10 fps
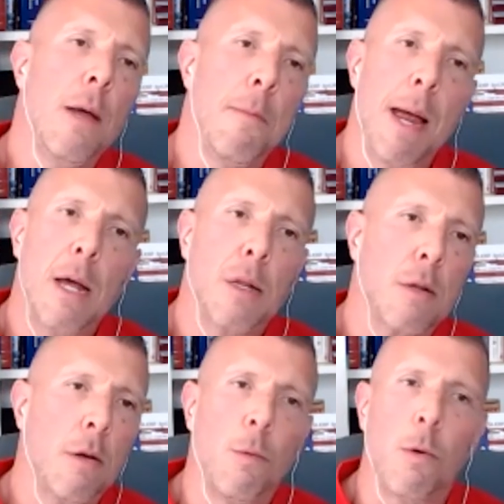Masks
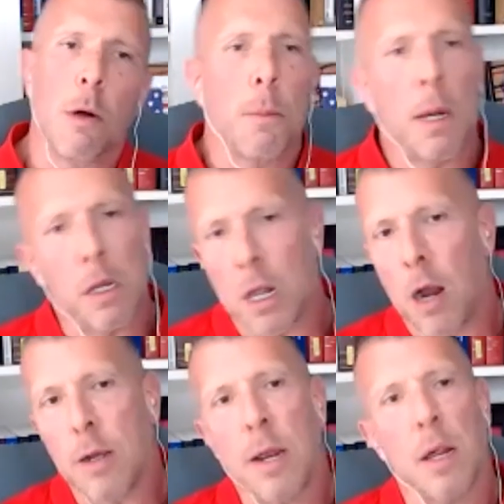don't work.
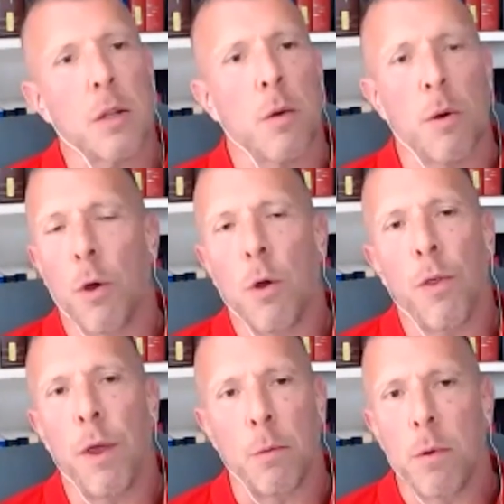PCR tests don't work. The whole
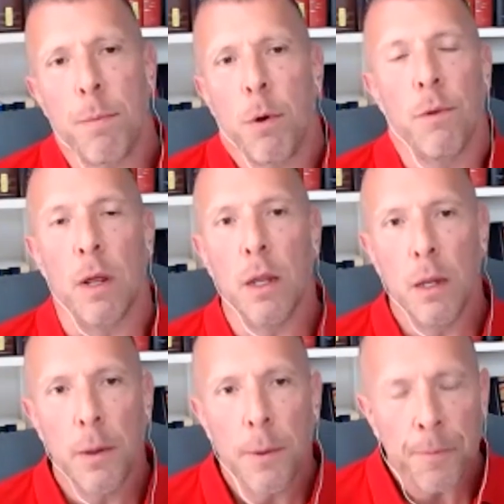thing. We proved it.
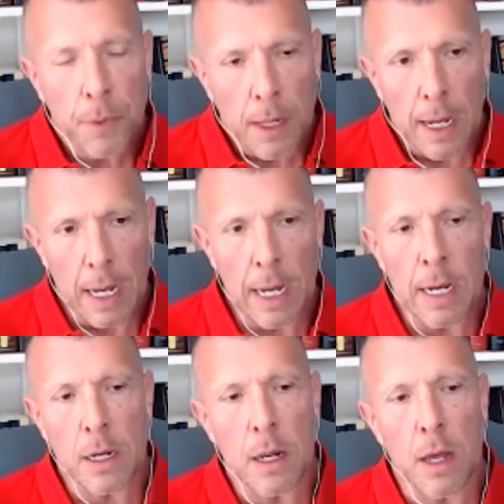
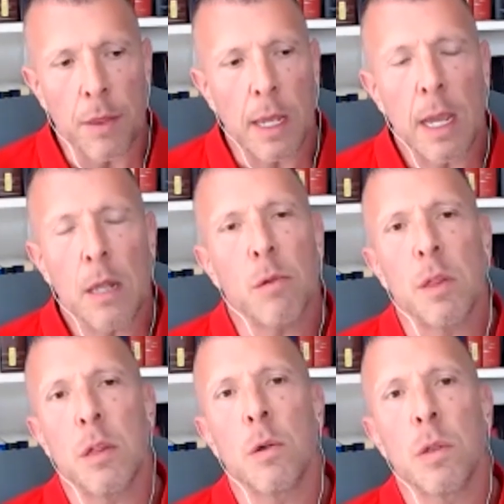And the case was
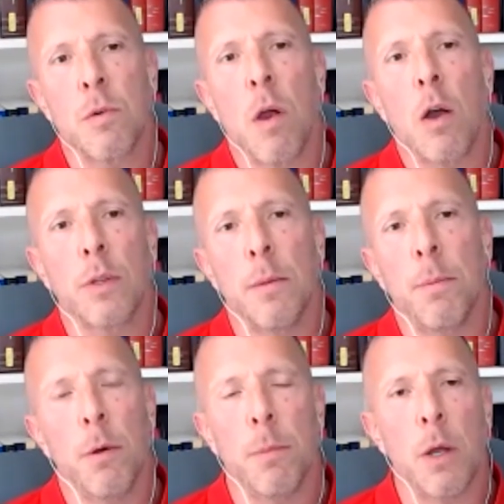so strong that it
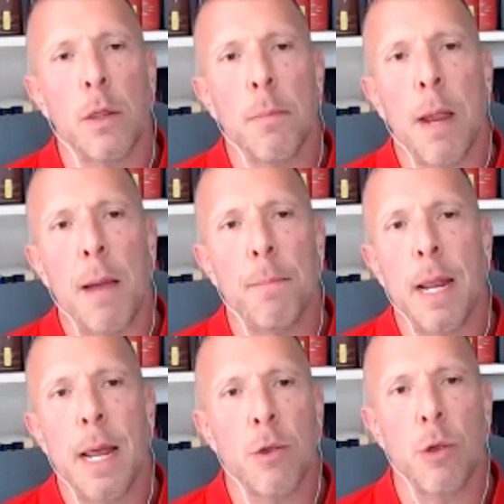put me on the map
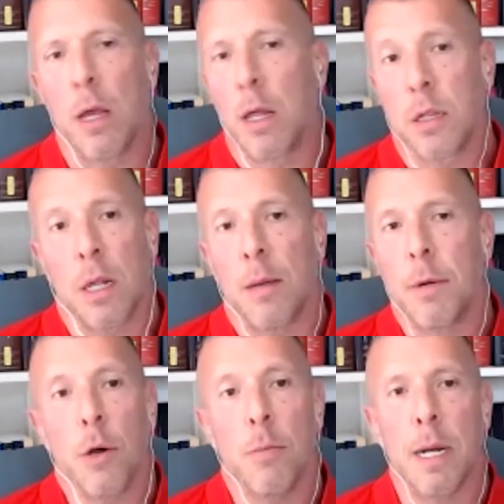nationally. Like I said, I'm a
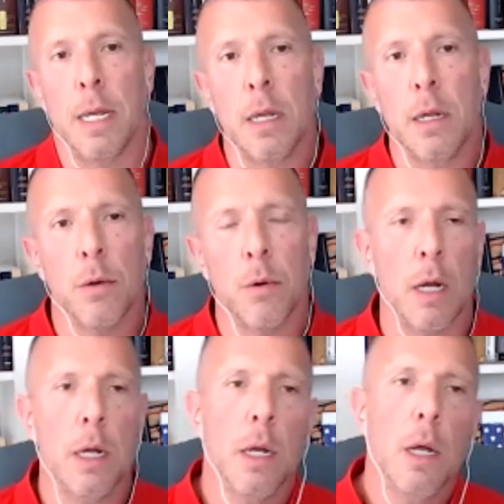nobody, right?